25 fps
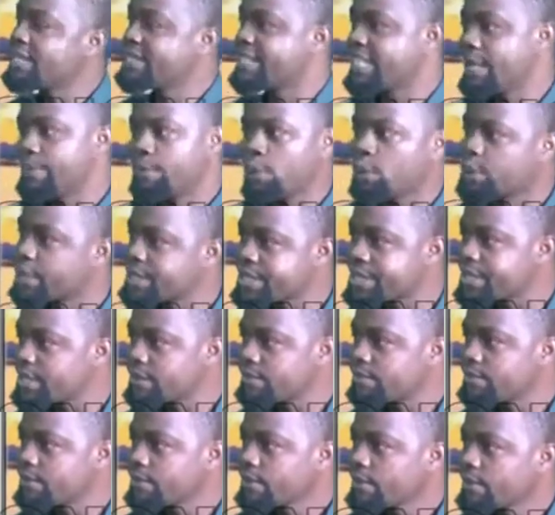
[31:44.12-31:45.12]
democracy.
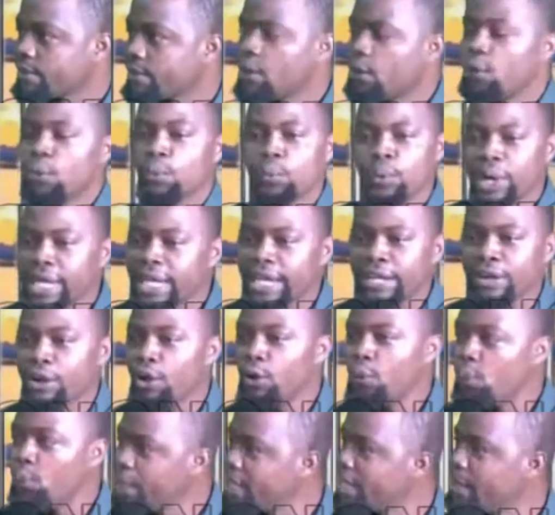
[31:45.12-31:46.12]
When they
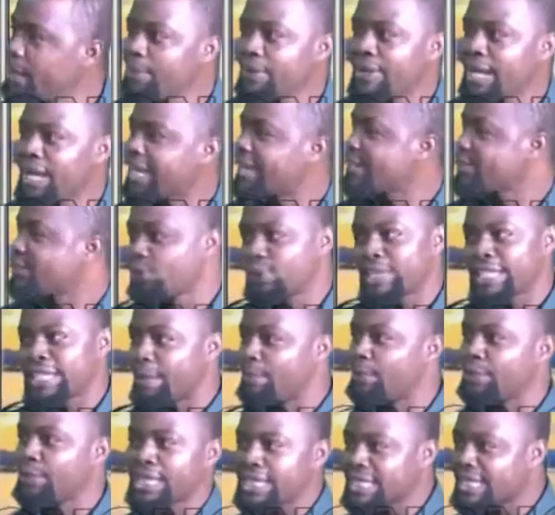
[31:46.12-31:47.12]
don't win, they believe that there's no
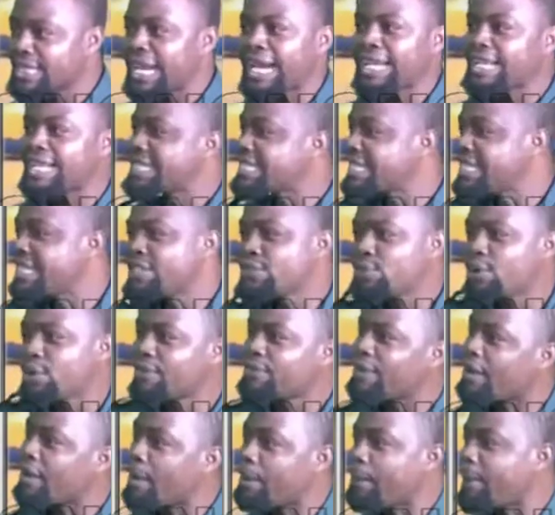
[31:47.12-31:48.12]
democracy. That is the issue of
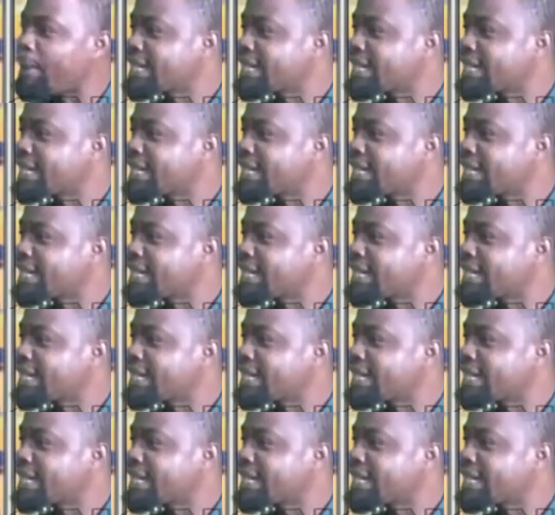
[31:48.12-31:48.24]
our party